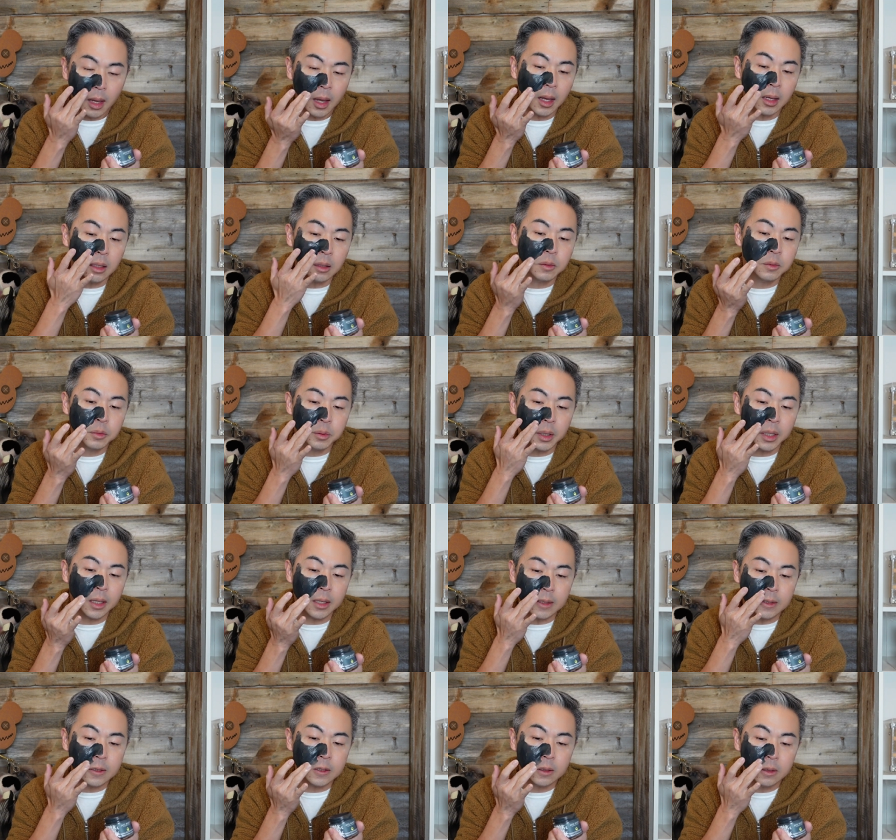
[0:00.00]
And the trick
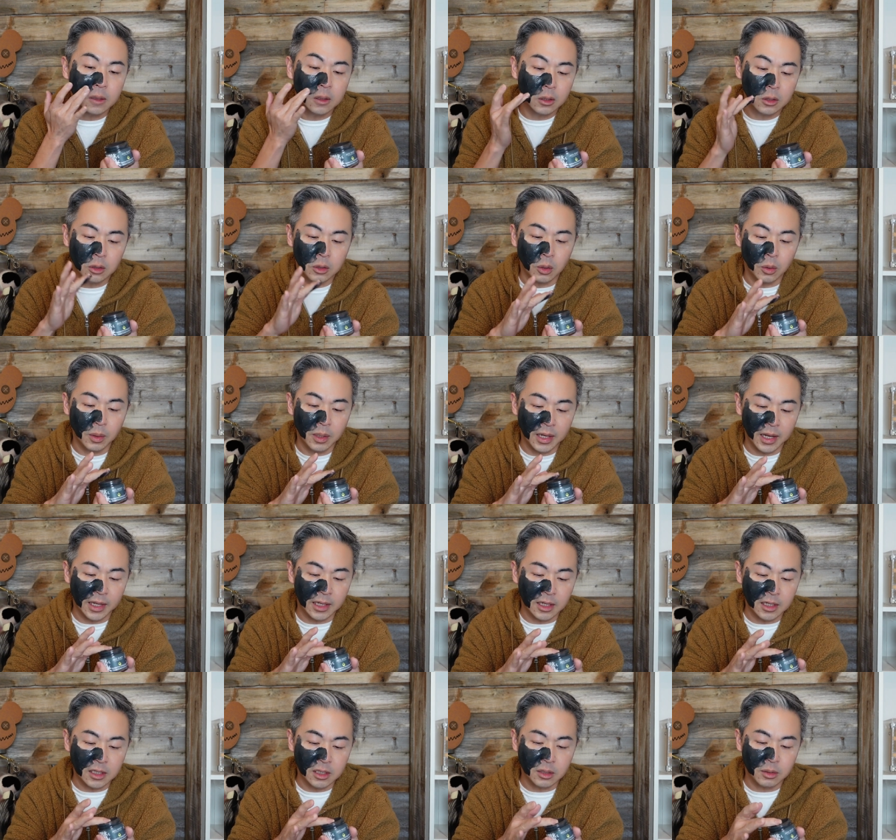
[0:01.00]
is don't
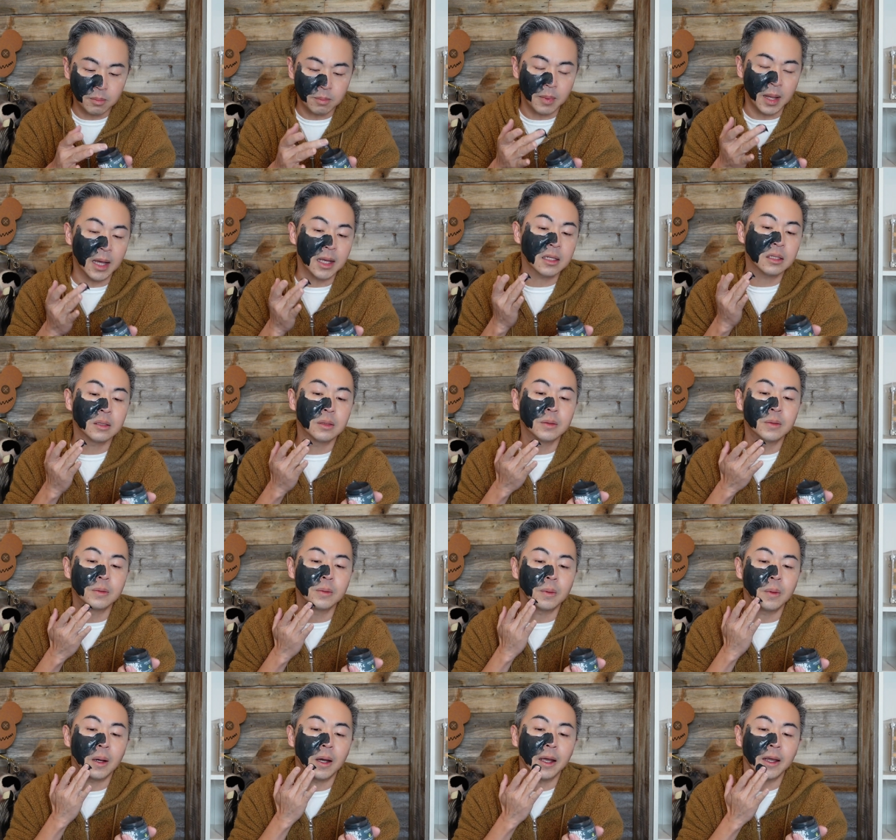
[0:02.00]
let this mask
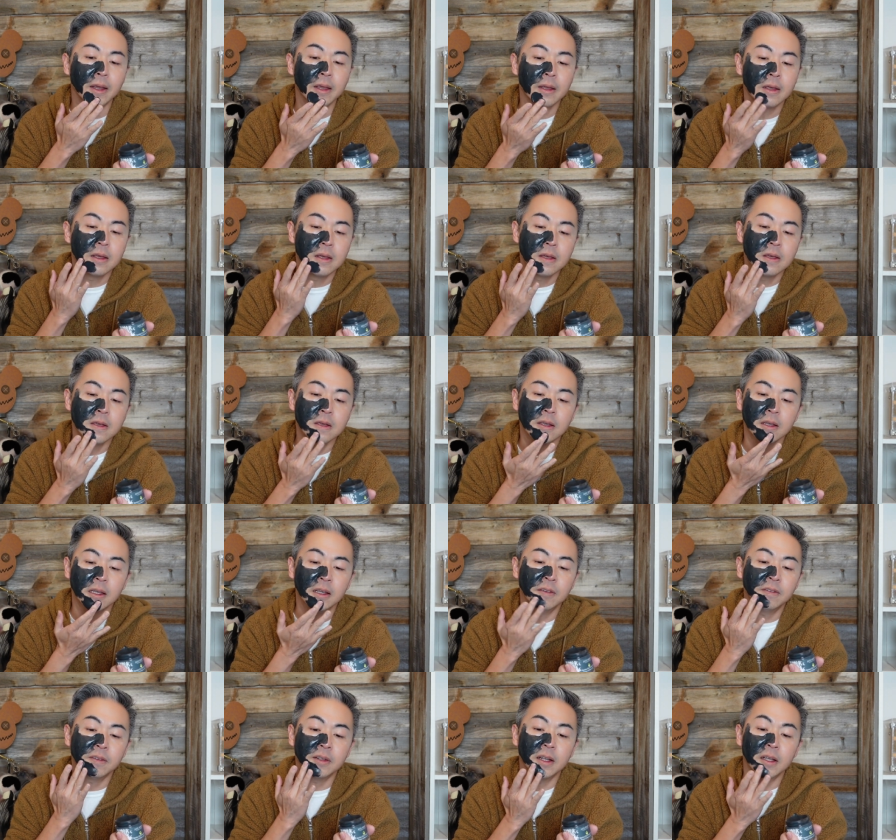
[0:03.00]
dry
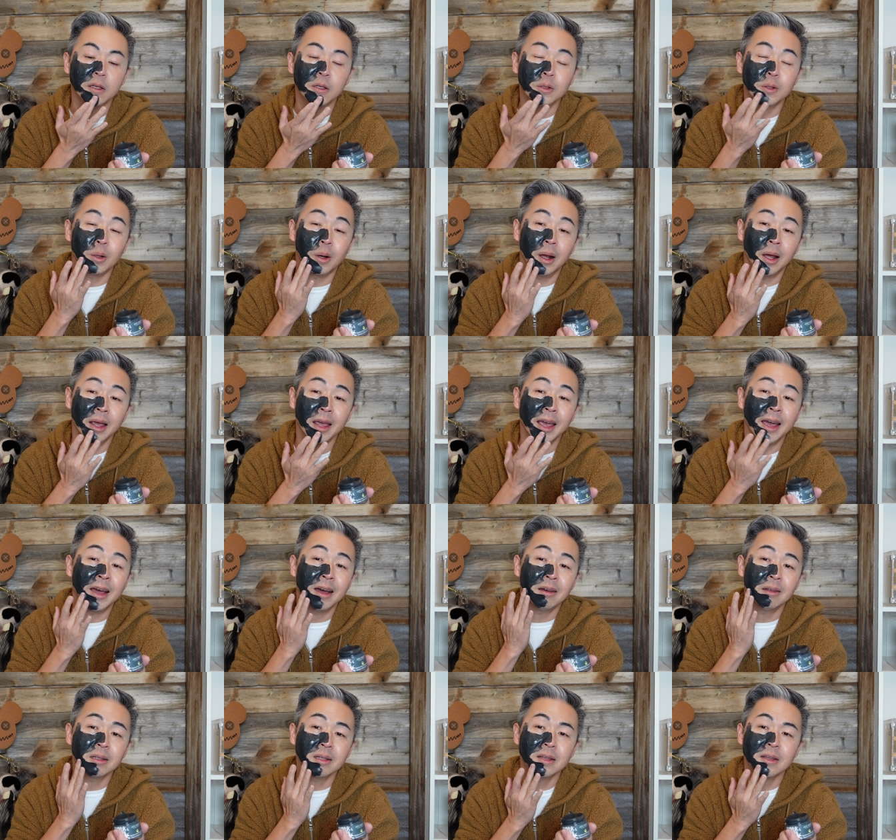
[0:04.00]
if they dry
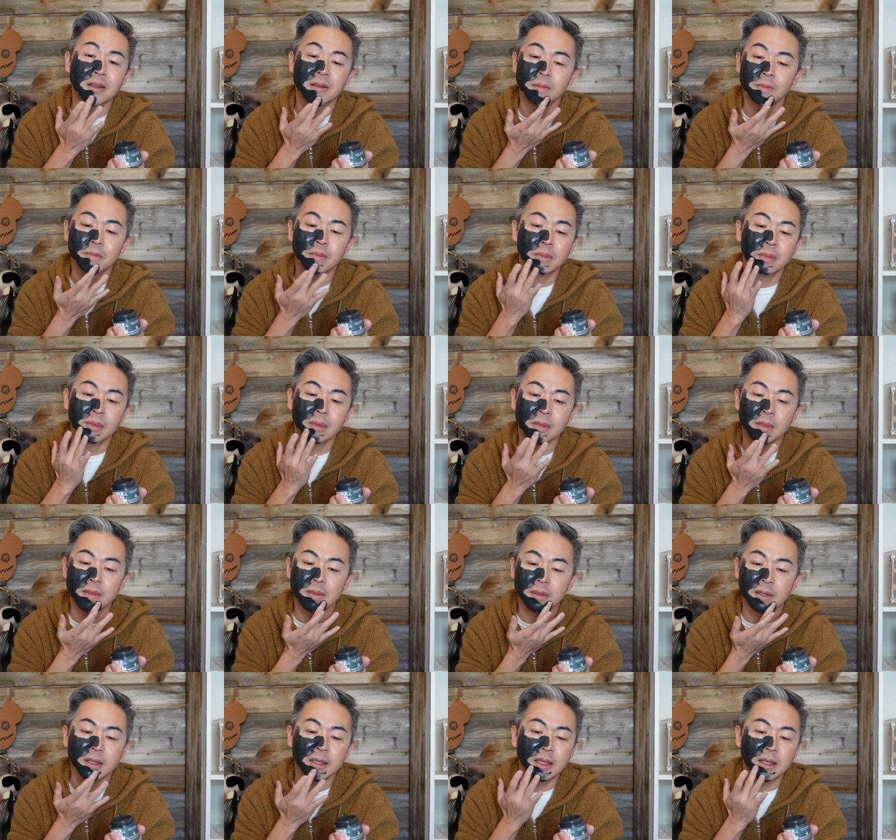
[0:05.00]
out,
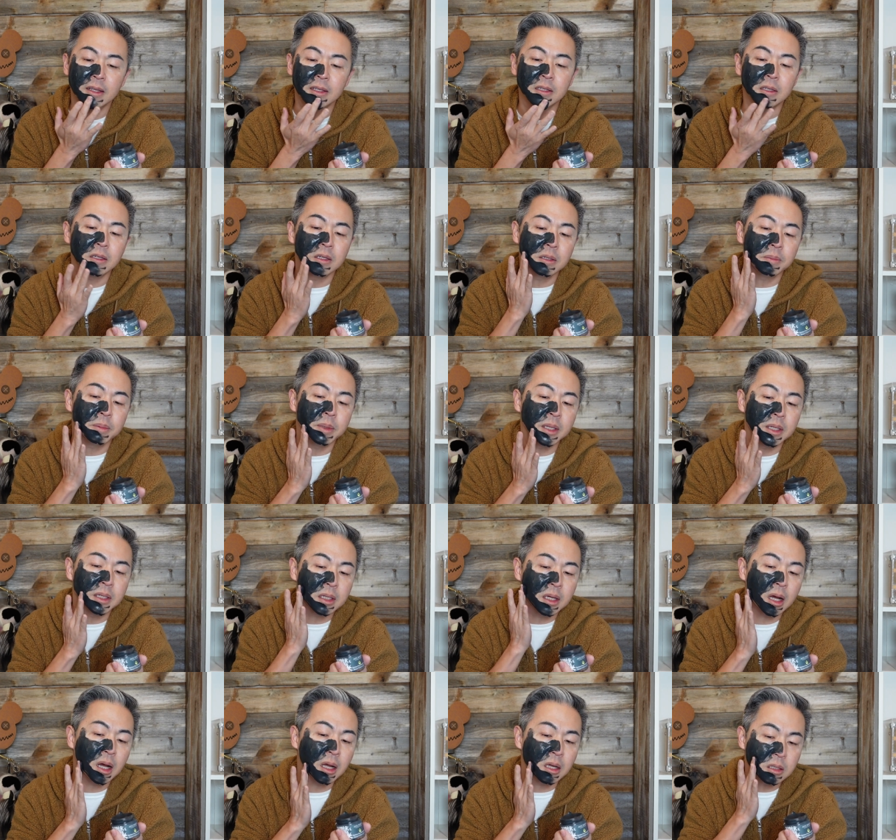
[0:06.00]
it's going to be
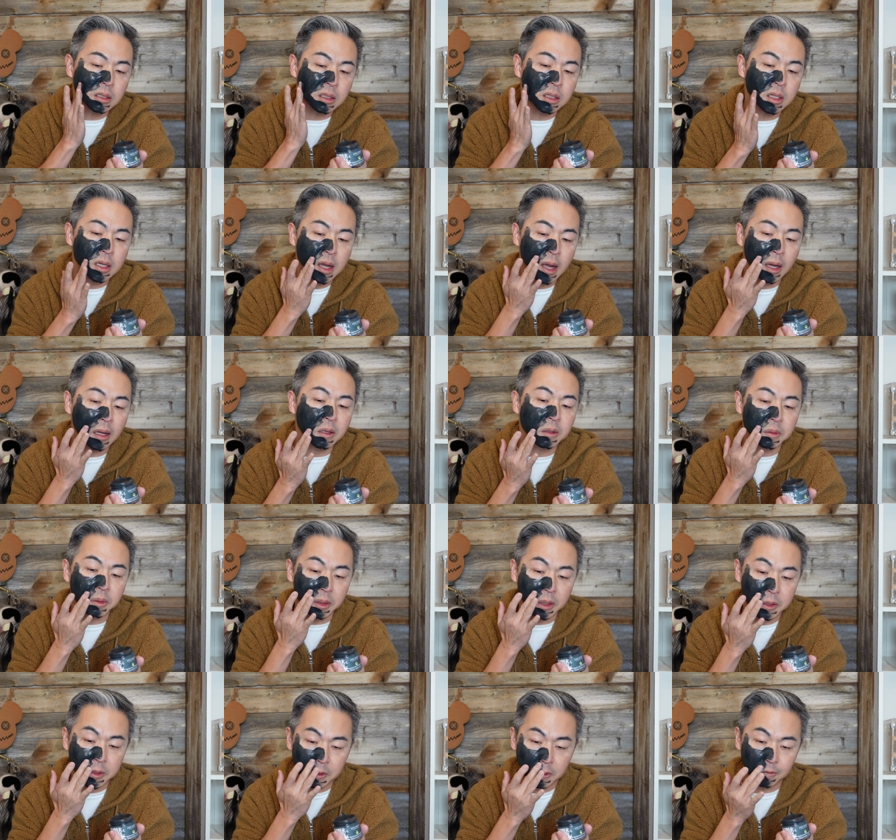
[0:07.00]
cause
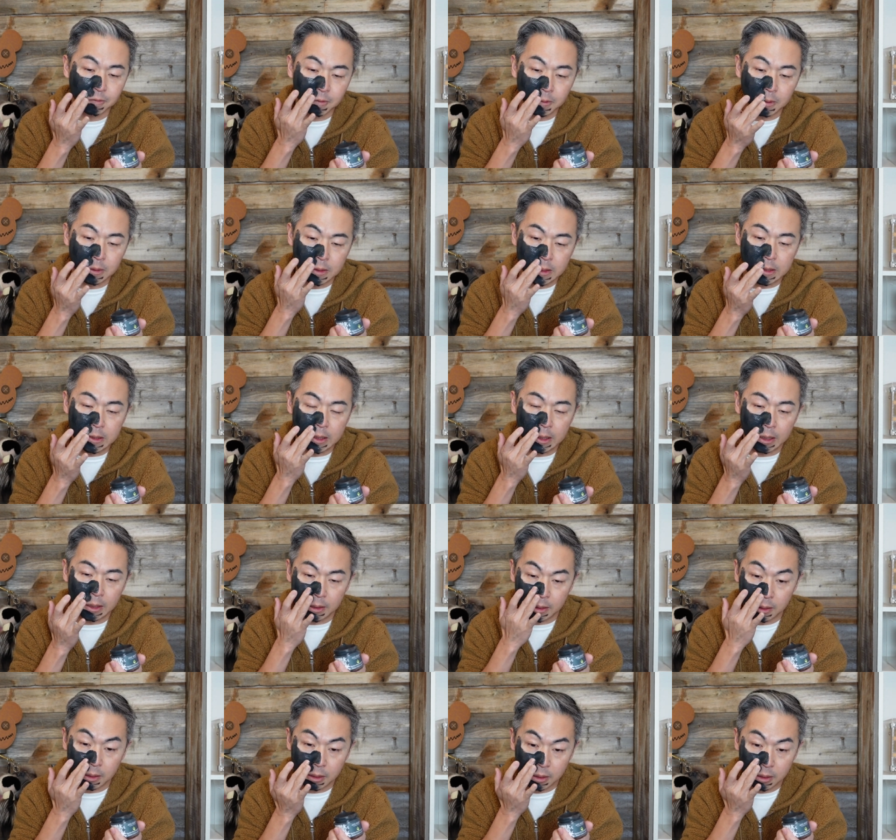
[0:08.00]
dehydration for your skin.